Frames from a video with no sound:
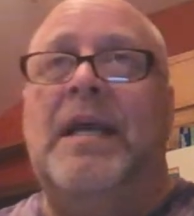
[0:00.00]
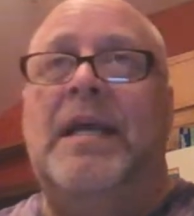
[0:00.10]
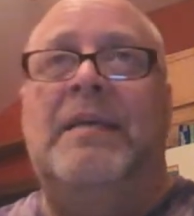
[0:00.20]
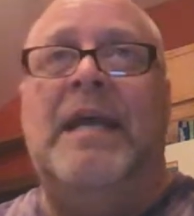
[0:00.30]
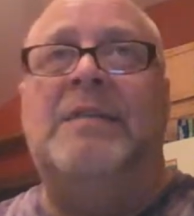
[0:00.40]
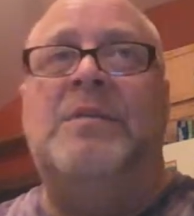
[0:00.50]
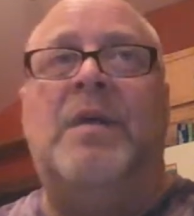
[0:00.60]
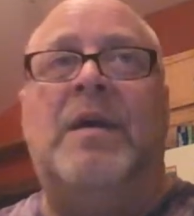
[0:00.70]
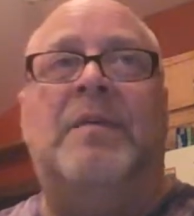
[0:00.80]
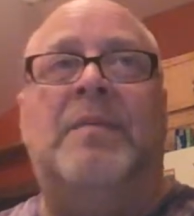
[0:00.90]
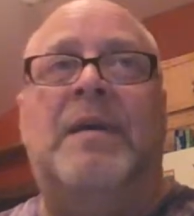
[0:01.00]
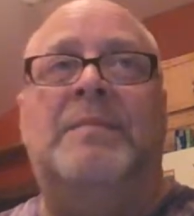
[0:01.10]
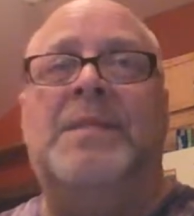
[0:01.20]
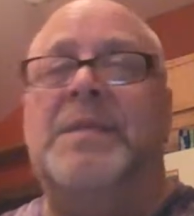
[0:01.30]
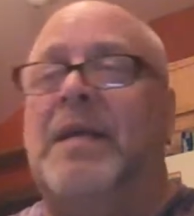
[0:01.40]
And that's what
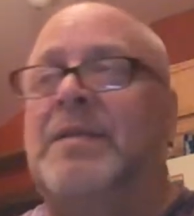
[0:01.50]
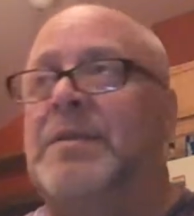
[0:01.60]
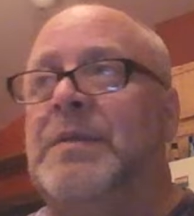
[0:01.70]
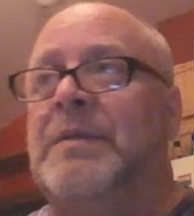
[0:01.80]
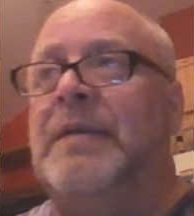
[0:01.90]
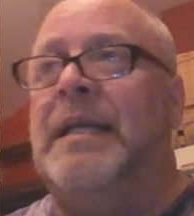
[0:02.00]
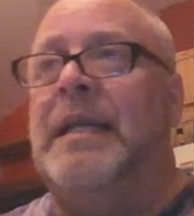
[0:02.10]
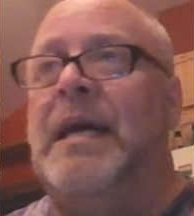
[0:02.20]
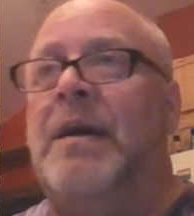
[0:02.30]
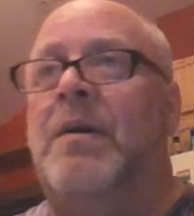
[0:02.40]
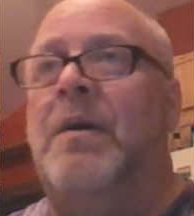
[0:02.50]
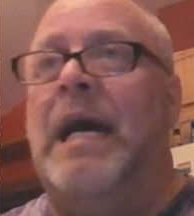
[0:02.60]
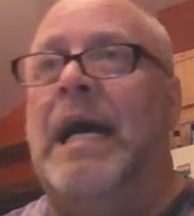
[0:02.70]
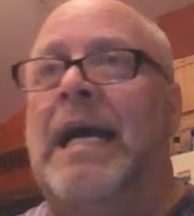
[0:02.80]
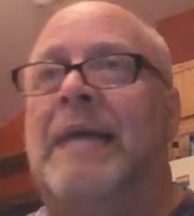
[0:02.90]
I'm stuck doing right now.
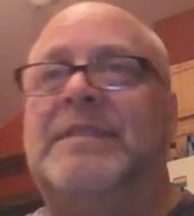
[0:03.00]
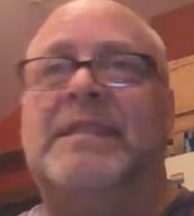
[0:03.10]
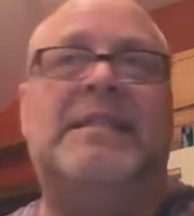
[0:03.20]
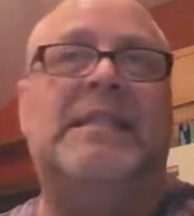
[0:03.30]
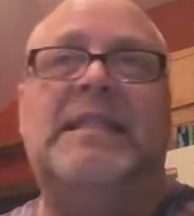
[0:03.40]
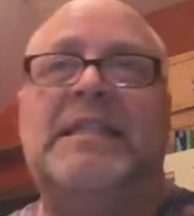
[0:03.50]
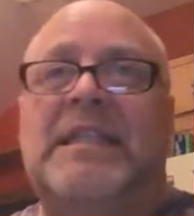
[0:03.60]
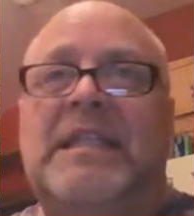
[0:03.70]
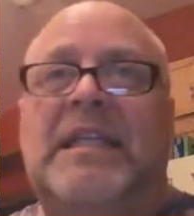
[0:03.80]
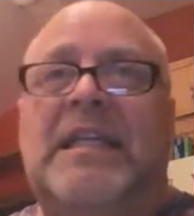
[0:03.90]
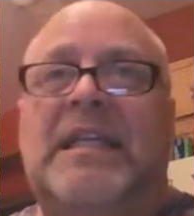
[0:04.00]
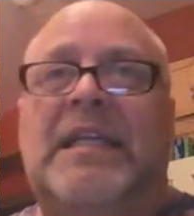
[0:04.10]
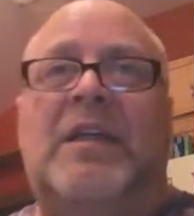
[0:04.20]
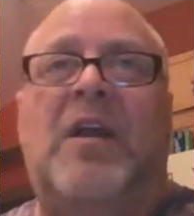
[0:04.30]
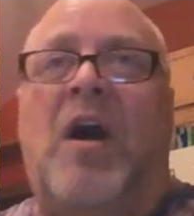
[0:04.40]
I have to sit
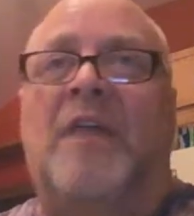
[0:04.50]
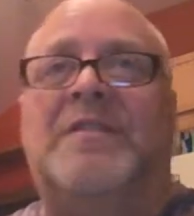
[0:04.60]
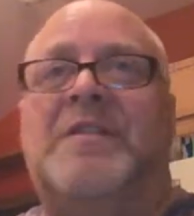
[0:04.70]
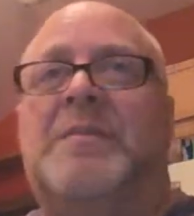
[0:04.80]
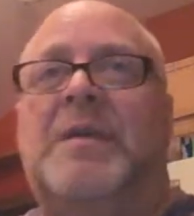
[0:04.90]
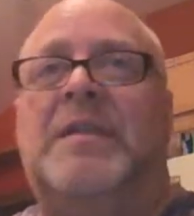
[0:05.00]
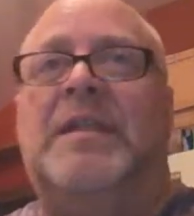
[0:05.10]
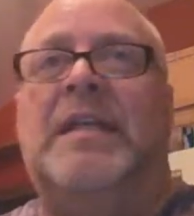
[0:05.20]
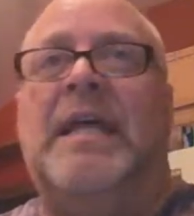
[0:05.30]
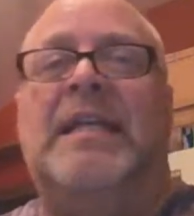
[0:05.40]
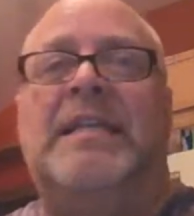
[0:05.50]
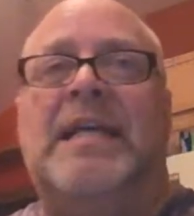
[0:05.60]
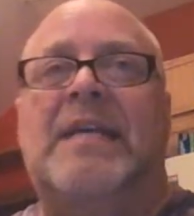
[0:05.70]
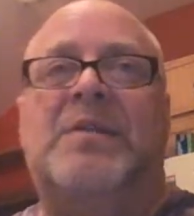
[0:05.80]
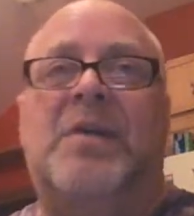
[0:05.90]
in an office building at a
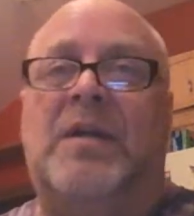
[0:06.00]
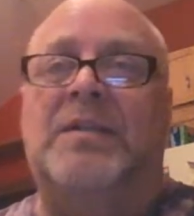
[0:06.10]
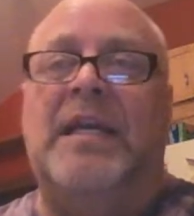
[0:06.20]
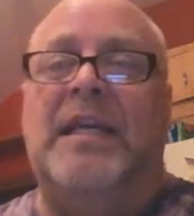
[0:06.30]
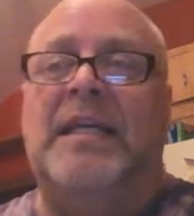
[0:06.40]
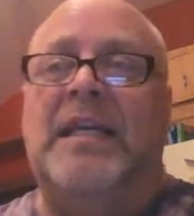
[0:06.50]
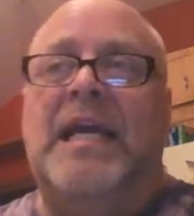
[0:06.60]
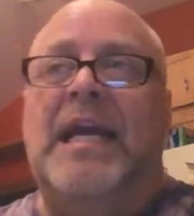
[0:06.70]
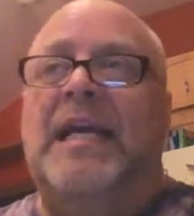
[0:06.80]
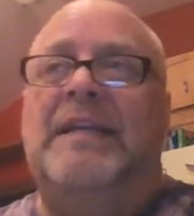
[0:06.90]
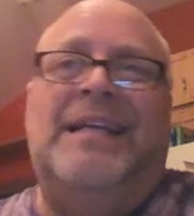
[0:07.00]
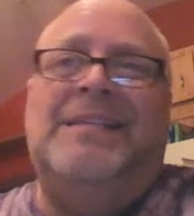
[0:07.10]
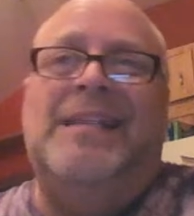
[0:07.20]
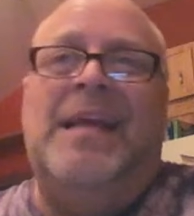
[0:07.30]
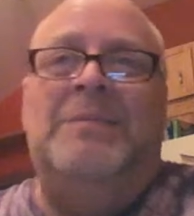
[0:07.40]
desk all day. And
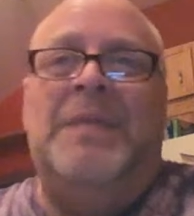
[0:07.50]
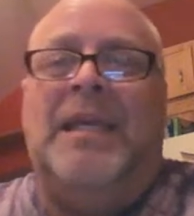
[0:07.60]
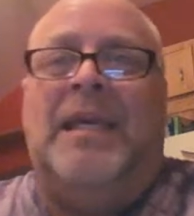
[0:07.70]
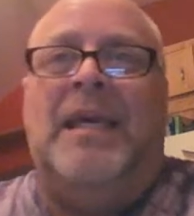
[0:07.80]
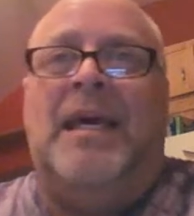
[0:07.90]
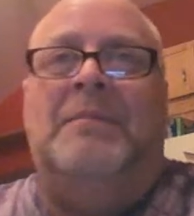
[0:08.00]
that's not me.